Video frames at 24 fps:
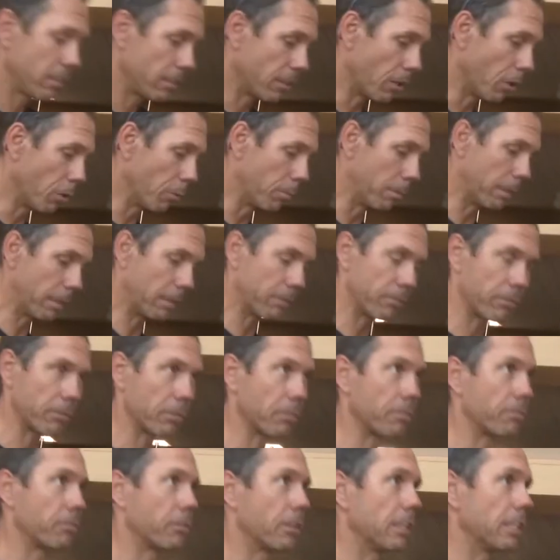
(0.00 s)
The opening for
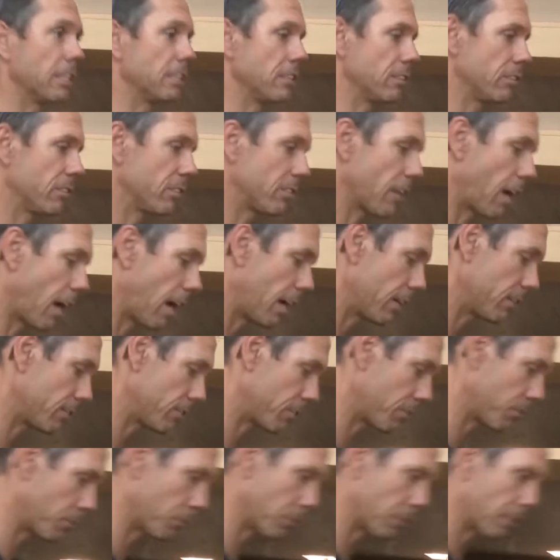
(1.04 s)
the fridge is
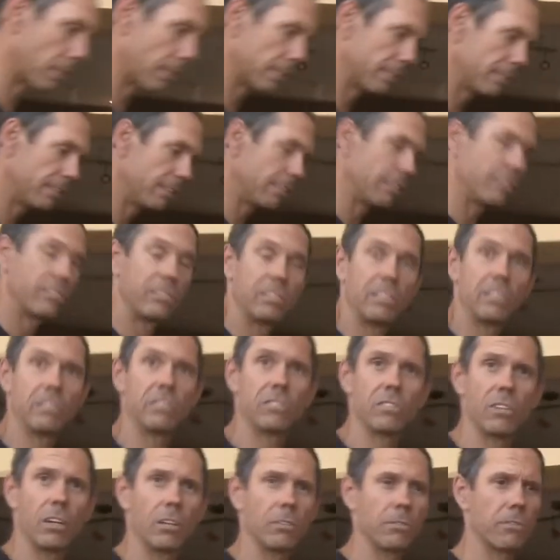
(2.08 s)
sized for a DC
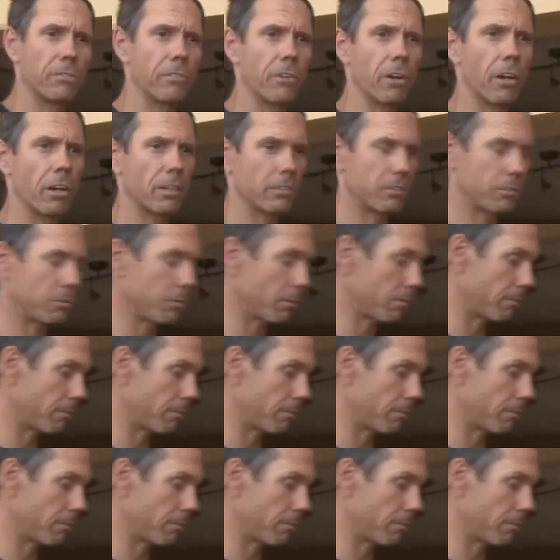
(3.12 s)
Sunfrost